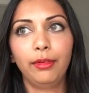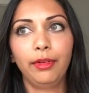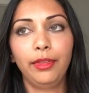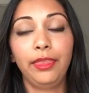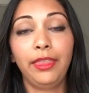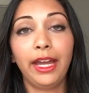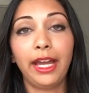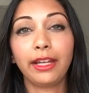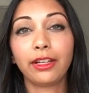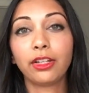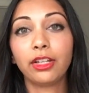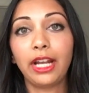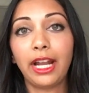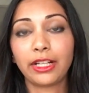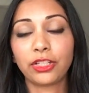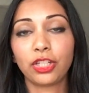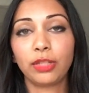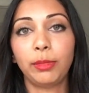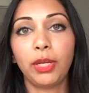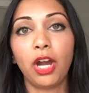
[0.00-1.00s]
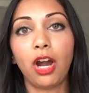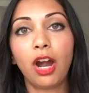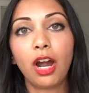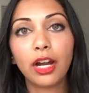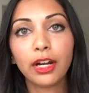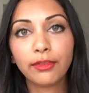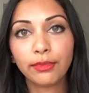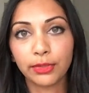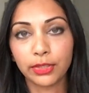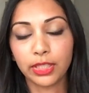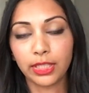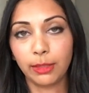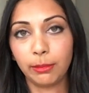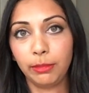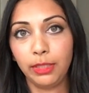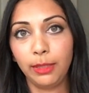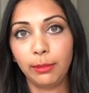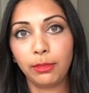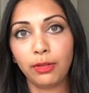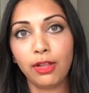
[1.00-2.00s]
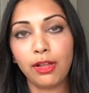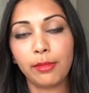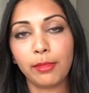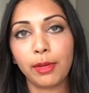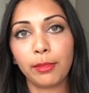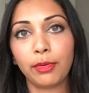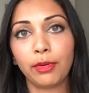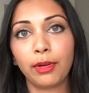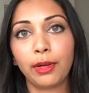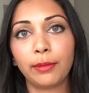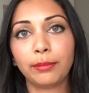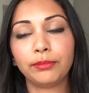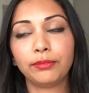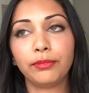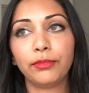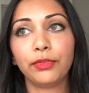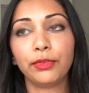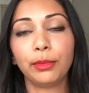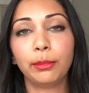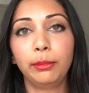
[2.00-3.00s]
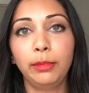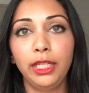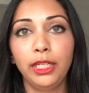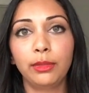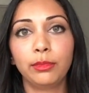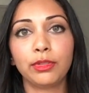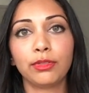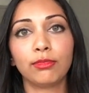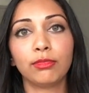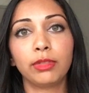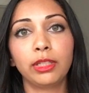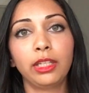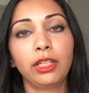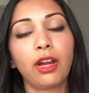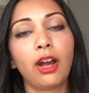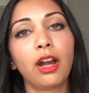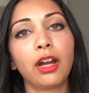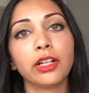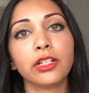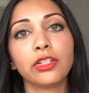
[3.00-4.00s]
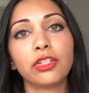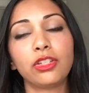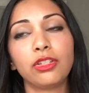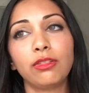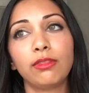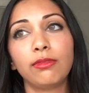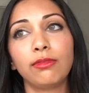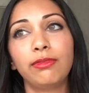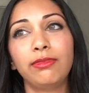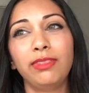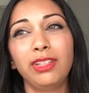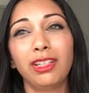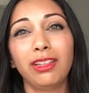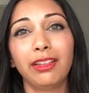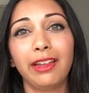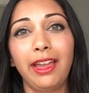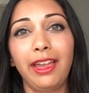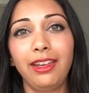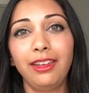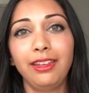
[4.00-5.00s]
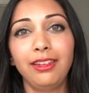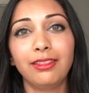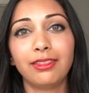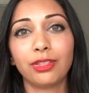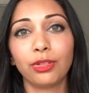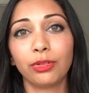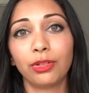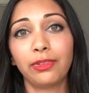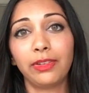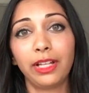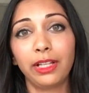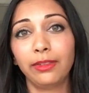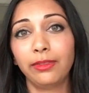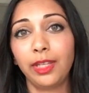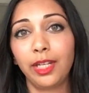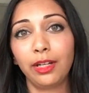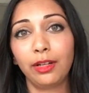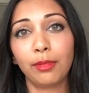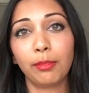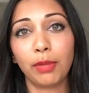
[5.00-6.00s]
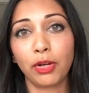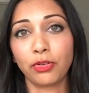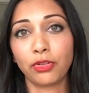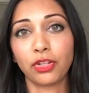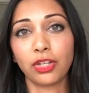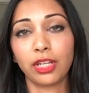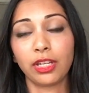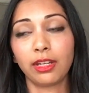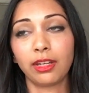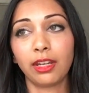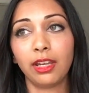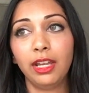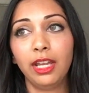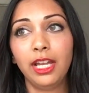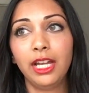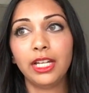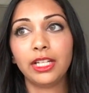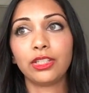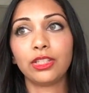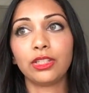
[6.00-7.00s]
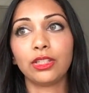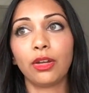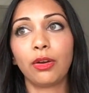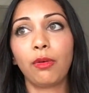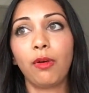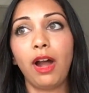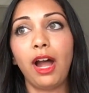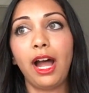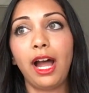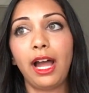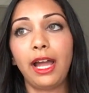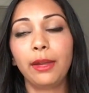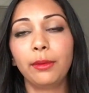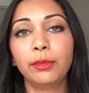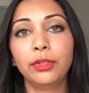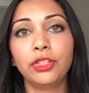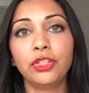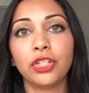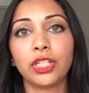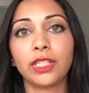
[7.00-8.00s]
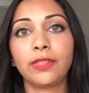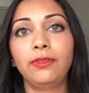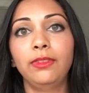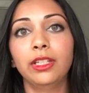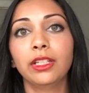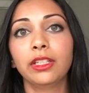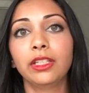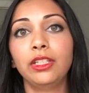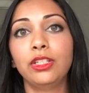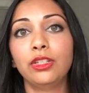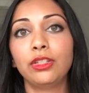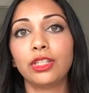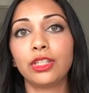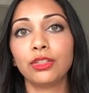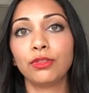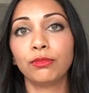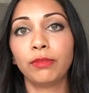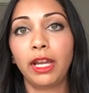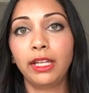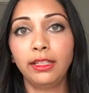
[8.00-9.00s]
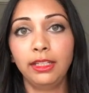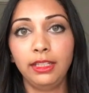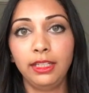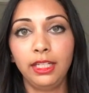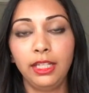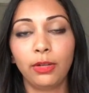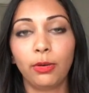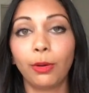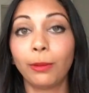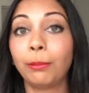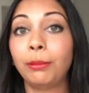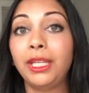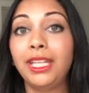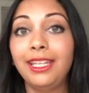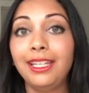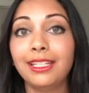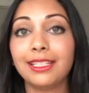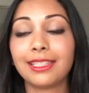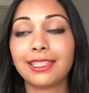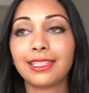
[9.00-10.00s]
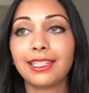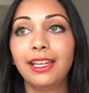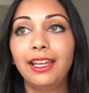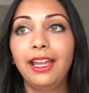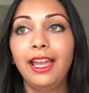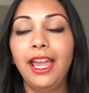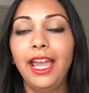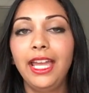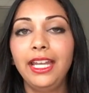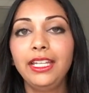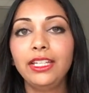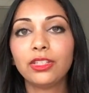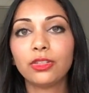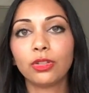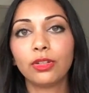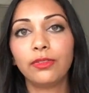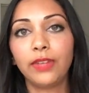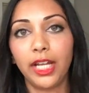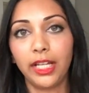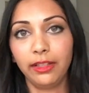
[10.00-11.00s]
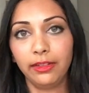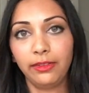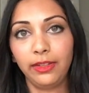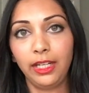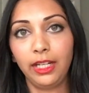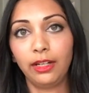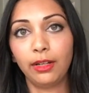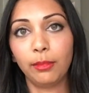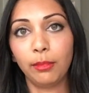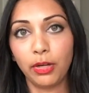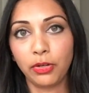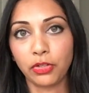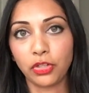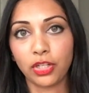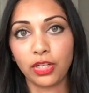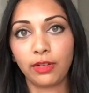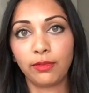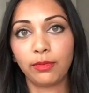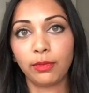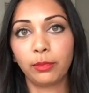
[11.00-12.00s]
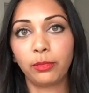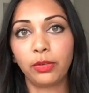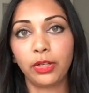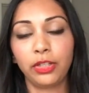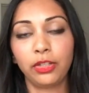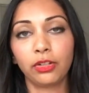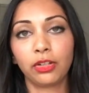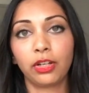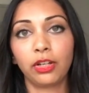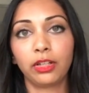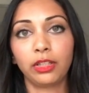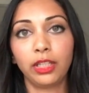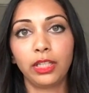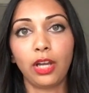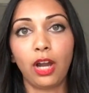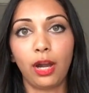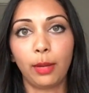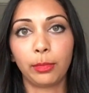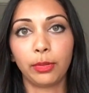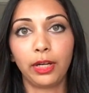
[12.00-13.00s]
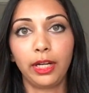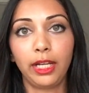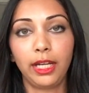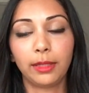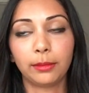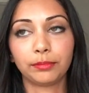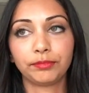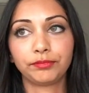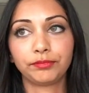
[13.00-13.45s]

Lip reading: That could actually be hard for some people. I remember for me it was really hard to feel any sort of elevated emotion. So I would just feel into serenity or peace, any sort of elevated emotion from where you're currently operating.